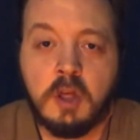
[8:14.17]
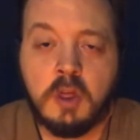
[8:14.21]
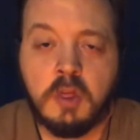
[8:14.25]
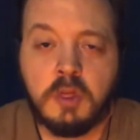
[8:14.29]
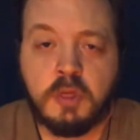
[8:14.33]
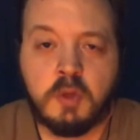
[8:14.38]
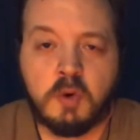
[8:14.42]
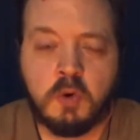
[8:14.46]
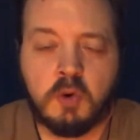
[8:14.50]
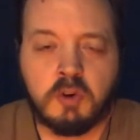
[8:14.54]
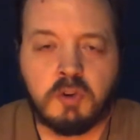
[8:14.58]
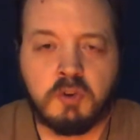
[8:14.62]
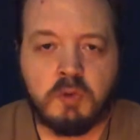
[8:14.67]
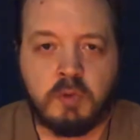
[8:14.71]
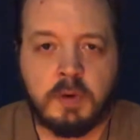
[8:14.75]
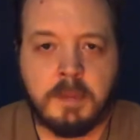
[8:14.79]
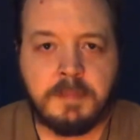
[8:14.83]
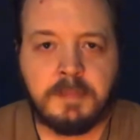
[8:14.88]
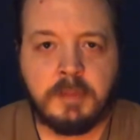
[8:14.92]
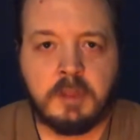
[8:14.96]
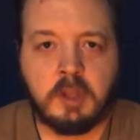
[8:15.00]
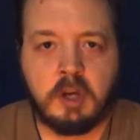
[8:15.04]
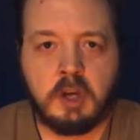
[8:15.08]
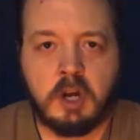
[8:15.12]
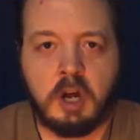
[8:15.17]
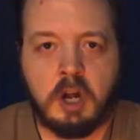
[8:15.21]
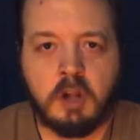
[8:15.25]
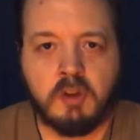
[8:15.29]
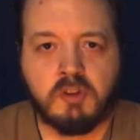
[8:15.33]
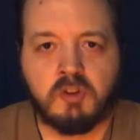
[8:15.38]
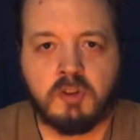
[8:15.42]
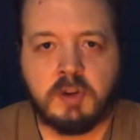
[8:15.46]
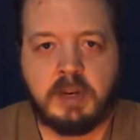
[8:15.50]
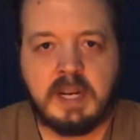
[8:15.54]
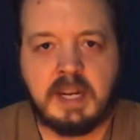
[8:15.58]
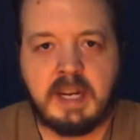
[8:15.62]
Thor gripped the
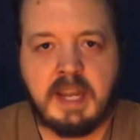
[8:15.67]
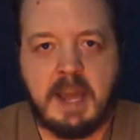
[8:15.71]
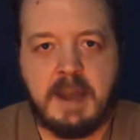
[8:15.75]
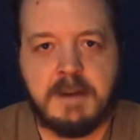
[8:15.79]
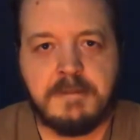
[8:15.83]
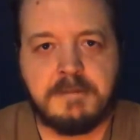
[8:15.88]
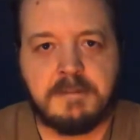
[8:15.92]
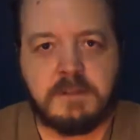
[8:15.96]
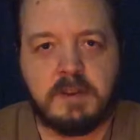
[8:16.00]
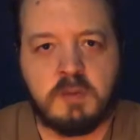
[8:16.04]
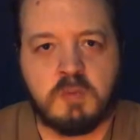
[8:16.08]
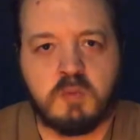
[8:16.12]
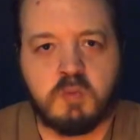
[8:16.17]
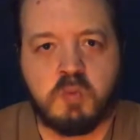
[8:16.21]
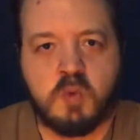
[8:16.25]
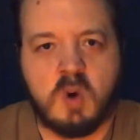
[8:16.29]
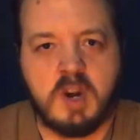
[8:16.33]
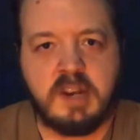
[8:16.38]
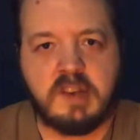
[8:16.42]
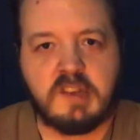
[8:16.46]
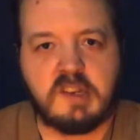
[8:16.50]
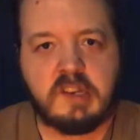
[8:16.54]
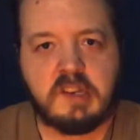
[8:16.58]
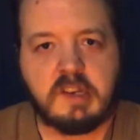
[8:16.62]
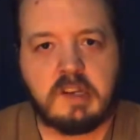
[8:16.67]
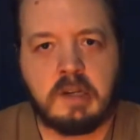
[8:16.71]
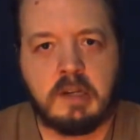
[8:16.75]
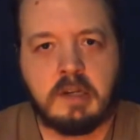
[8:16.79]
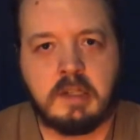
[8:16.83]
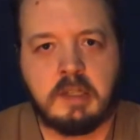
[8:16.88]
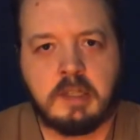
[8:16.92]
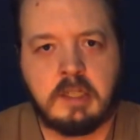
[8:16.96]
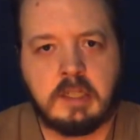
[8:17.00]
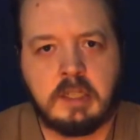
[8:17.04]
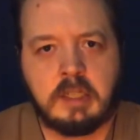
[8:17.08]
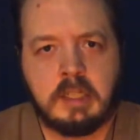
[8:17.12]
cauldron and hefted once,
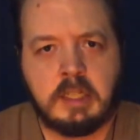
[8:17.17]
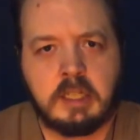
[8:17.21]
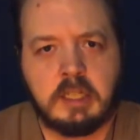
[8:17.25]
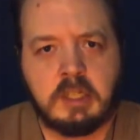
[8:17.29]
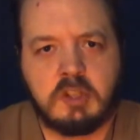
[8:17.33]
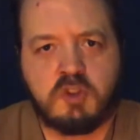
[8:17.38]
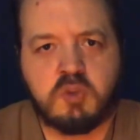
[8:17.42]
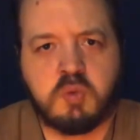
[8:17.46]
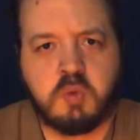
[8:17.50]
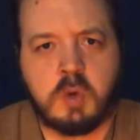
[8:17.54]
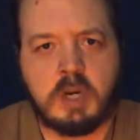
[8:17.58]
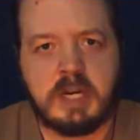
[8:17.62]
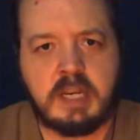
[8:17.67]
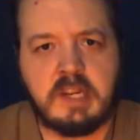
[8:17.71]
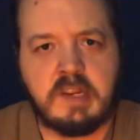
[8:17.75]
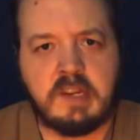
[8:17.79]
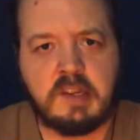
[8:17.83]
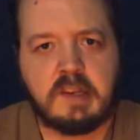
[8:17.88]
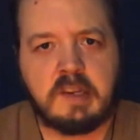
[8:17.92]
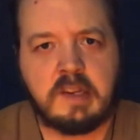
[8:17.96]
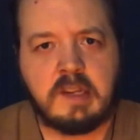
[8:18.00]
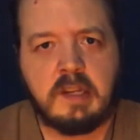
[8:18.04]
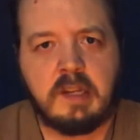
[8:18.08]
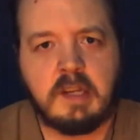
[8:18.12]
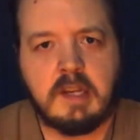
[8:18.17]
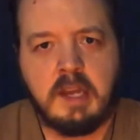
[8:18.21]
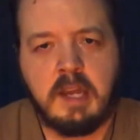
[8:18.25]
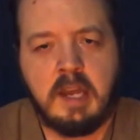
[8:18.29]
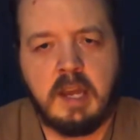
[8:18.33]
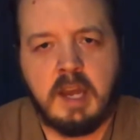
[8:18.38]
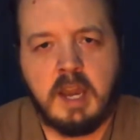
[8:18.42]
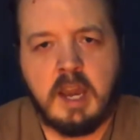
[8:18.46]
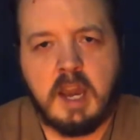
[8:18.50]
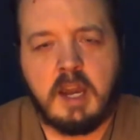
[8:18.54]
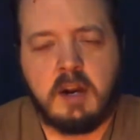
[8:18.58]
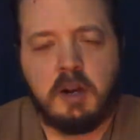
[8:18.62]
twice,
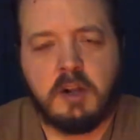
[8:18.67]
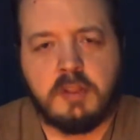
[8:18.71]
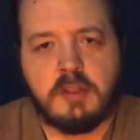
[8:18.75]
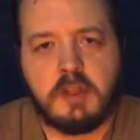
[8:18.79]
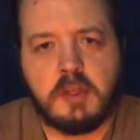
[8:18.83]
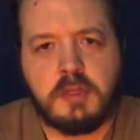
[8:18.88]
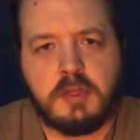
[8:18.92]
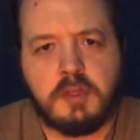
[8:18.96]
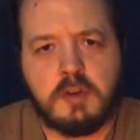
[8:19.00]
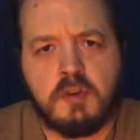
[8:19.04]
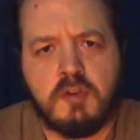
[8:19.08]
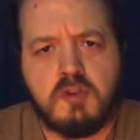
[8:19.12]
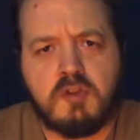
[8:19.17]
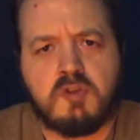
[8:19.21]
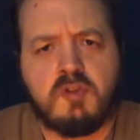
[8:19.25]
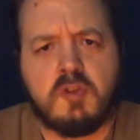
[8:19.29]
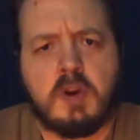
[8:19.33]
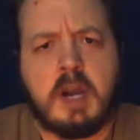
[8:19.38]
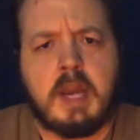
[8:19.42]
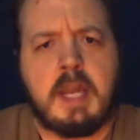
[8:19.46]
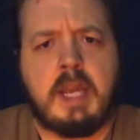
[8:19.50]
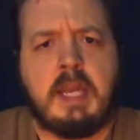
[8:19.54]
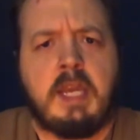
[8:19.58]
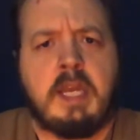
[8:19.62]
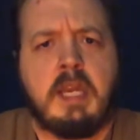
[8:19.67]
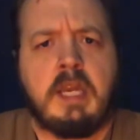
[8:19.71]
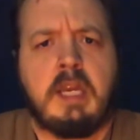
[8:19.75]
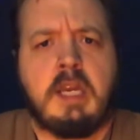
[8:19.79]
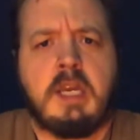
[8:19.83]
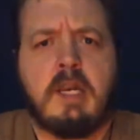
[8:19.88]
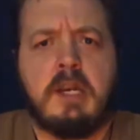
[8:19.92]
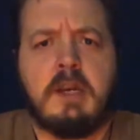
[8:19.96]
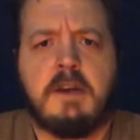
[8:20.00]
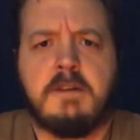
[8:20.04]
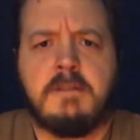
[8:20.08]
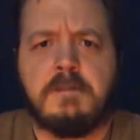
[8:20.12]
and on the third try
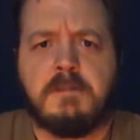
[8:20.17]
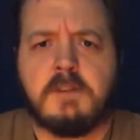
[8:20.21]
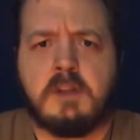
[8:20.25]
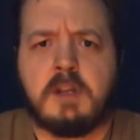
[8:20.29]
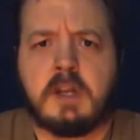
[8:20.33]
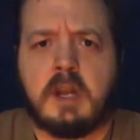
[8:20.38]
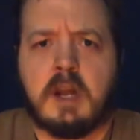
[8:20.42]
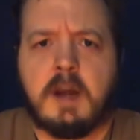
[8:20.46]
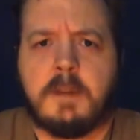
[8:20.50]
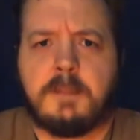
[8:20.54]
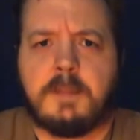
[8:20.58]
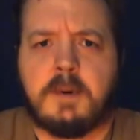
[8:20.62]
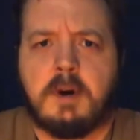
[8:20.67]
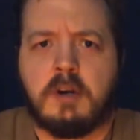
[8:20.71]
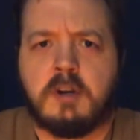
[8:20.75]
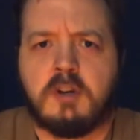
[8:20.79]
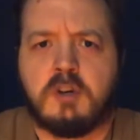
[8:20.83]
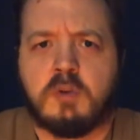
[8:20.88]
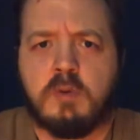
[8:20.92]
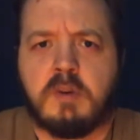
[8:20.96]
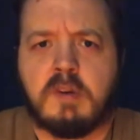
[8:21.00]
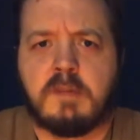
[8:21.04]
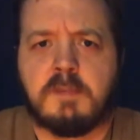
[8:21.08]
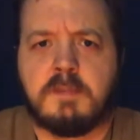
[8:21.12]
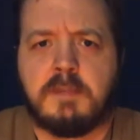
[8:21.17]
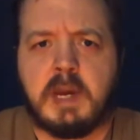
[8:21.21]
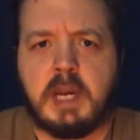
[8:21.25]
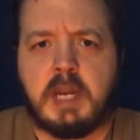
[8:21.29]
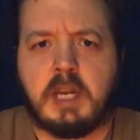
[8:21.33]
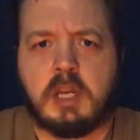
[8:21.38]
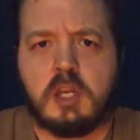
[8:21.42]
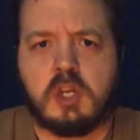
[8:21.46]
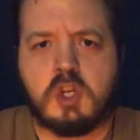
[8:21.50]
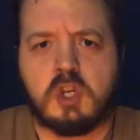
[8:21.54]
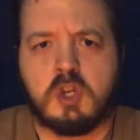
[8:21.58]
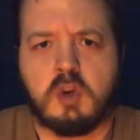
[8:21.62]
heaved it up onto his
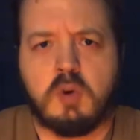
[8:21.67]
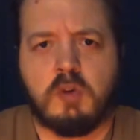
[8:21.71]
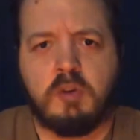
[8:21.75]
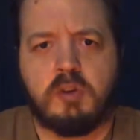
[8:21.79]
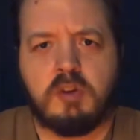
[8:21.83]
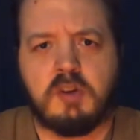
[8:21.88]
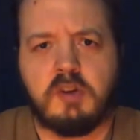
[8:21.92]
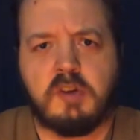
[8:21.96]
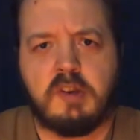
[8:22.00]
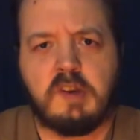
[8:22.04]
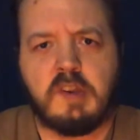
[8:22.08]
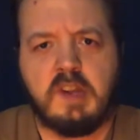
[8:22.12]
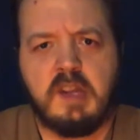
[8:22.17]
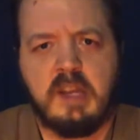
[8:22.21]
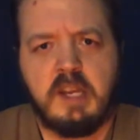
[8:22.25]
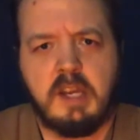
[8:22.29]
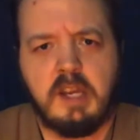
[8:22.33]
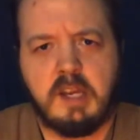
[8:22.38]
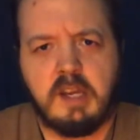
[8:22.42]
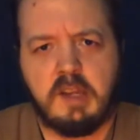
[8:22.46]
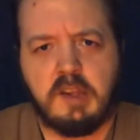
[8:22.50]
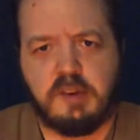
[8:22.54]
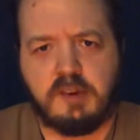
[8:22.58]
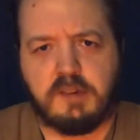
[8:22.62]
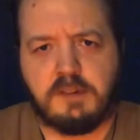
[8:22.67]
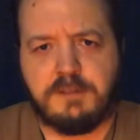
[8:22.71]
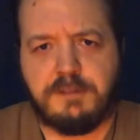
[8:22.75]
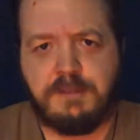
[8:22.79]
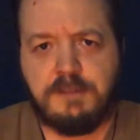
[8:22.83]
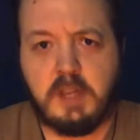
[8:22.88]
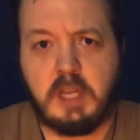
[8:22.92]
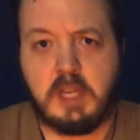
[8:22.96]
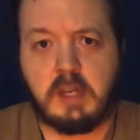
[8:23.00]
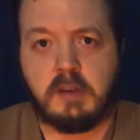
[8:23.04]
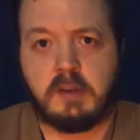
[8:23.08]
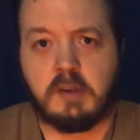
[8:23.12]
mighty shoulders, his
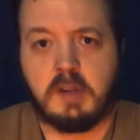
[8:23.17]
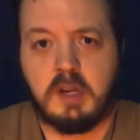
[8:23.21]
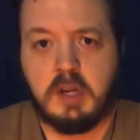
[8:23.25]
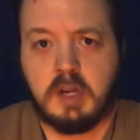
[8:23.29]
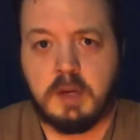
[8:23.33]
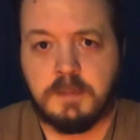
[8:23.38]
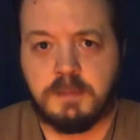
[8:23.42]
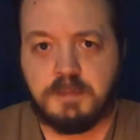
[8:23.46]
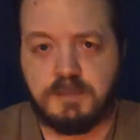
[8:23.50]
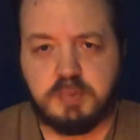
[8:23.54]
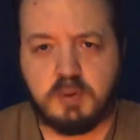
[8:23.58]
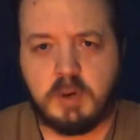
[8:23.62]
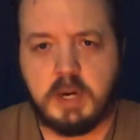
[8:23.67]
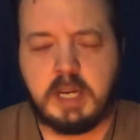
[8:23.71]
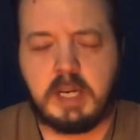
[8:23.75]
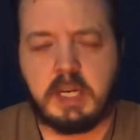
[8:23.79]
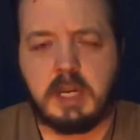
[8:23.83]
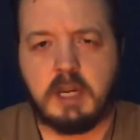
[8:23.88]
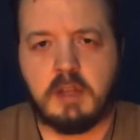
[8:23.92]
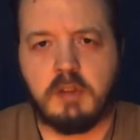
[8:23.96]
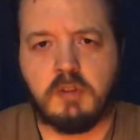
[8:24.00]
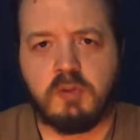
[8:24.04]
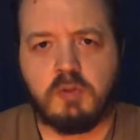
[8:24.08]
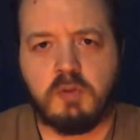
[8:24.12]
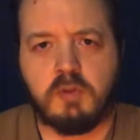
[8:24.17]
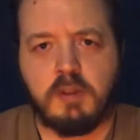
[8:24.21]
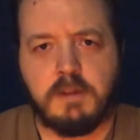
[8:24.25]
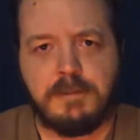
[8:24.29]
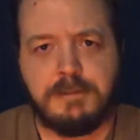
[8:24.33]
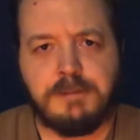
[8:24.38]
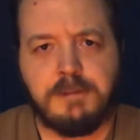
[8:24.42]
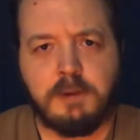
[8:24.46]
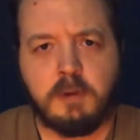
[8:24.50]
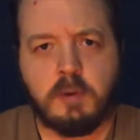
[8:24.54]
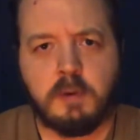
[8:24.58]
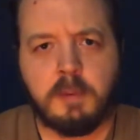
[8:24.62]
feet breaking through the
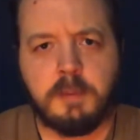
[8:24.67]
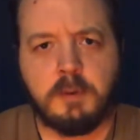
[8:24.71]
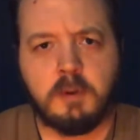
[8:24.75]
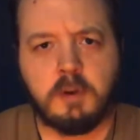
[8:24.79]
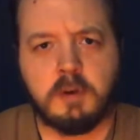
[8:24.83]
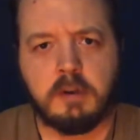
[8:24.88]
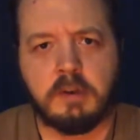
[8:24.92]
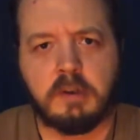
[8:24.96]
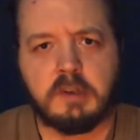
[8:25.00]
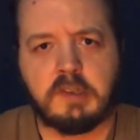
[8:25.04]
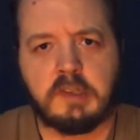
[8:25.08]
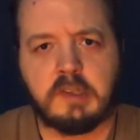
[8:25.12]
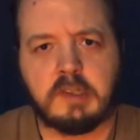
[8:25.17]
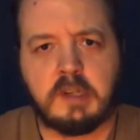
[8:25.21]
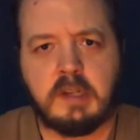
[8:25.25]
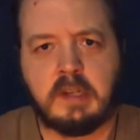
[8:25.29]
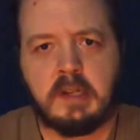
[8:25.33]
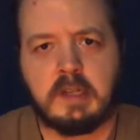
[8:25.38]
floorboards.